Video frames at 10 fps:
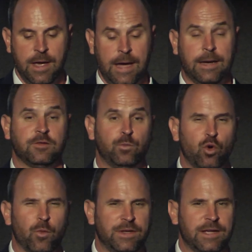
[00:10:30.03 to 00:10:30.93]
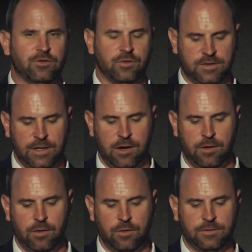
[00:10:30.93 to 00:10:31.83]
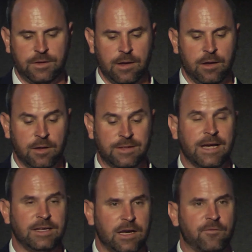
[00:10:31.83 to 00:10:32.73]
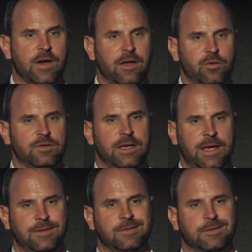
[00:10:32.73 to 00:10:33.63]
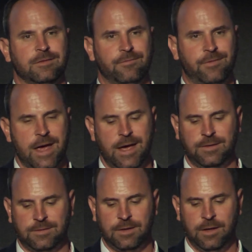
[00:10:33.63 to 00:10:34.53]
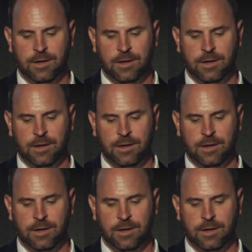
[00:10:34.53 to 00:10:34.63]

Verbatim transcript: and explore potential scenarios to identify those gates, flags,